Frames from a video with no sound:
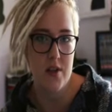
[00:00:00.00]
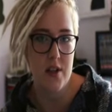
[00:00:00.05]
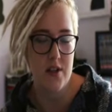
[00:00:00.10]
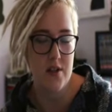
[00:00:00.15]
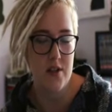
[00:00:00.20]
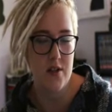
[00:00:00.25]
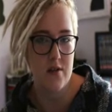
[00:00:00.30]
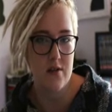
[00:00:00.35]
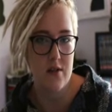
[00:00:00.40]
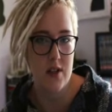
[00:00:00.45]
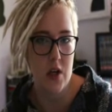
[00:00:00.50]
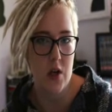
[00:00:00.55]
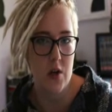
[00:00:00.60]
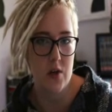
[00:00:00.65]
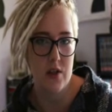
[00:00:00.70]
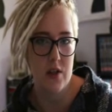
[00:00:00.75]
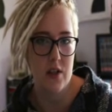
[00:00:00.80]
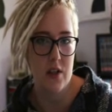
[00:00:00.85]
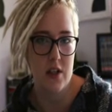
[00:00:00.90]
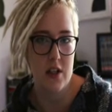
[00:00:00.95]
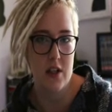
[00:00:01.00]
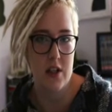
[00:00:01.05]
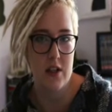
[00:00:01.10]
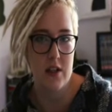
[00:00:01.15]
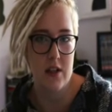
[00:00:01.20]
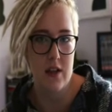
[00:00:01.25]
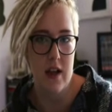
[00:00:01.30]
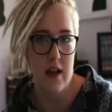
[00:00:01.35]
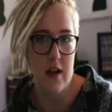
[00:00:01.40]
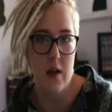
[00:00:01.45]
It's
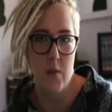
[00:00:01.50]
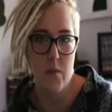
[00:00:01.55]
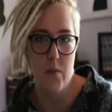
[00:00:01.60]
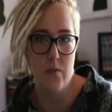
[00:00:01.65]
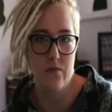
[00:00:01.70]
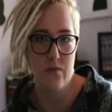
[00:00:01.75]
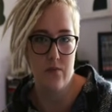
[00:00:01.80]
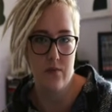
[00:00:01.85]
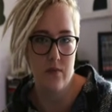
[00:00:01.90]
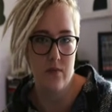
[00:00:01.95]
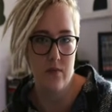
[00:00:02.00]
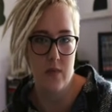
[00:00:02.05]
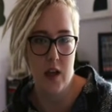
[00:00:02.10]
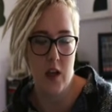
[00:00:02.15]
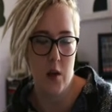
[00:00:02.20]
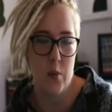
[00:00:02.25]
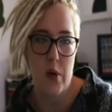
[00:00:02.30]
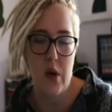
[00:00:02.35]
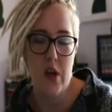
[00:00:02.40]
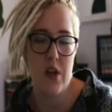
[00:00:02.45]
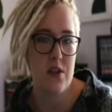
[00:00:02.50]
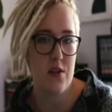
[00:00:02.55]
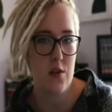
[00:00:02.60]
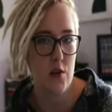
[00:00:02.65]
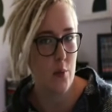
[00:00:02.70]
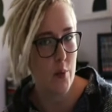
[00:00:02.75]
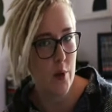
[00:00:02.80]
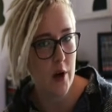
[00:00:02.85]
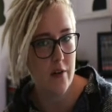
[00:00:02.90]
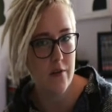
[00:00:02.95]
totally like a
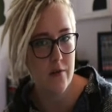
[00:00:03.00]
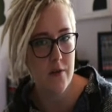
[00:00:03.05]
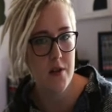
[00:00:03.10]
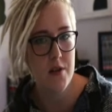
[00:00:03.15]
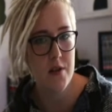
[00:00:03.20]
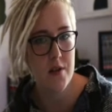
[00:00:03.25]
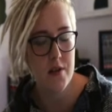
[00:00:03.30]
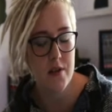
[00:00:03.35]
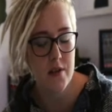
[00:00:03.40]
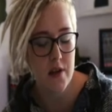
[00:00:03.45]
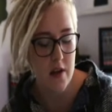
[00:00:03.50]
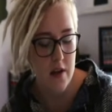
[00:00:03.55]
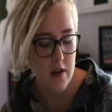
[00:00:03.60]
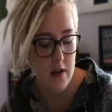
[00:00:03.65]
personal preference.